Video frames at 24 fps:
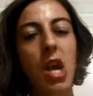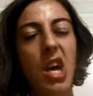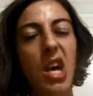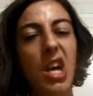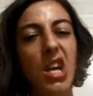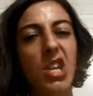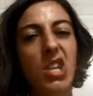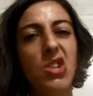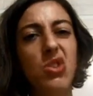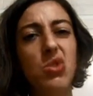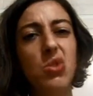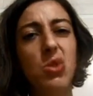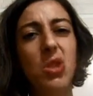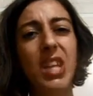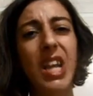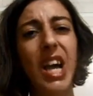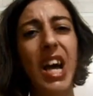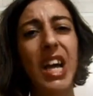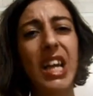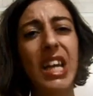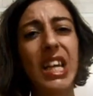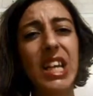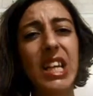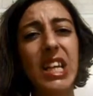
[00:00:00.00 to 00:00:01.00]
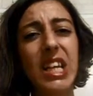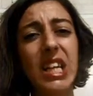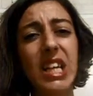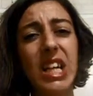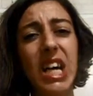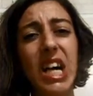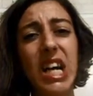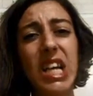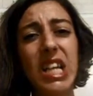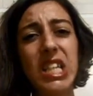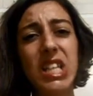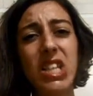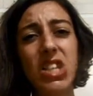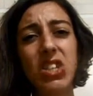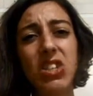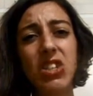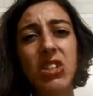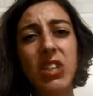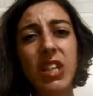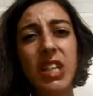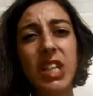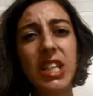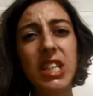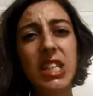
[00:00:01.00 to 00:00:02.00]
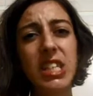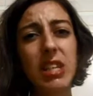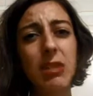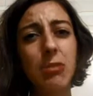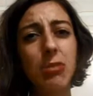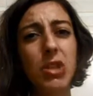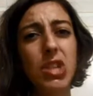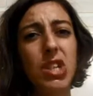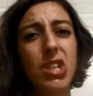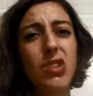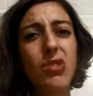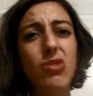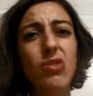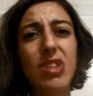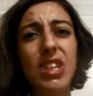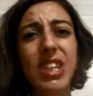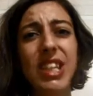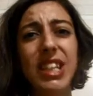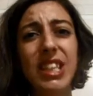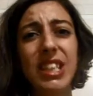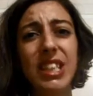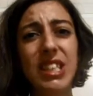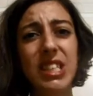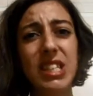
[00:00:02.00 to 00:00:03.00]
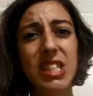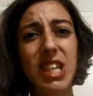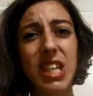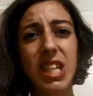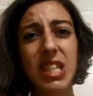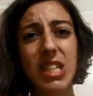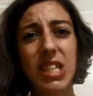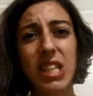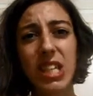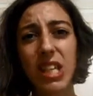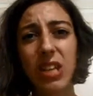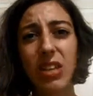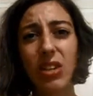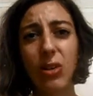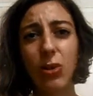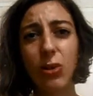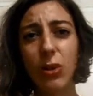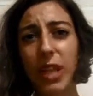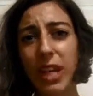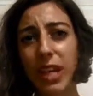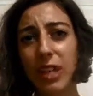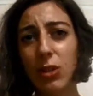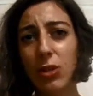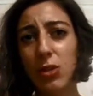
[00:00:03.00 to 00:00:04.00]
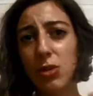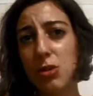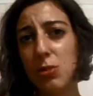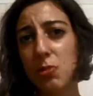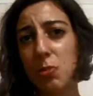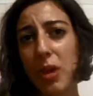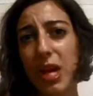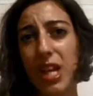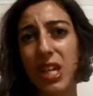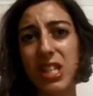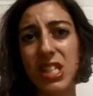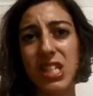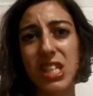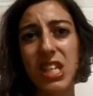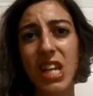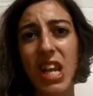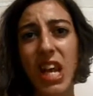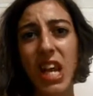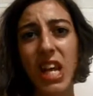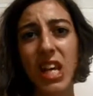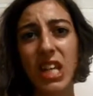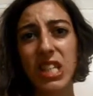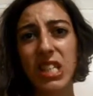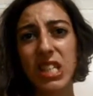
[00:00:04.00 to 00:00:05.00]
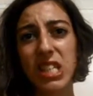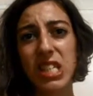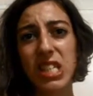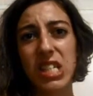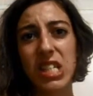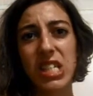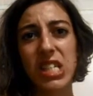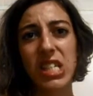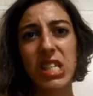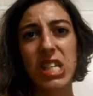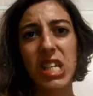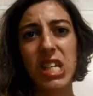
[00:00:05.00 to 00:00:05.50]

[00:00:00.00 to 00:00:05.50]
Usually I either eat something really disgusting, you know, like those packed snacks,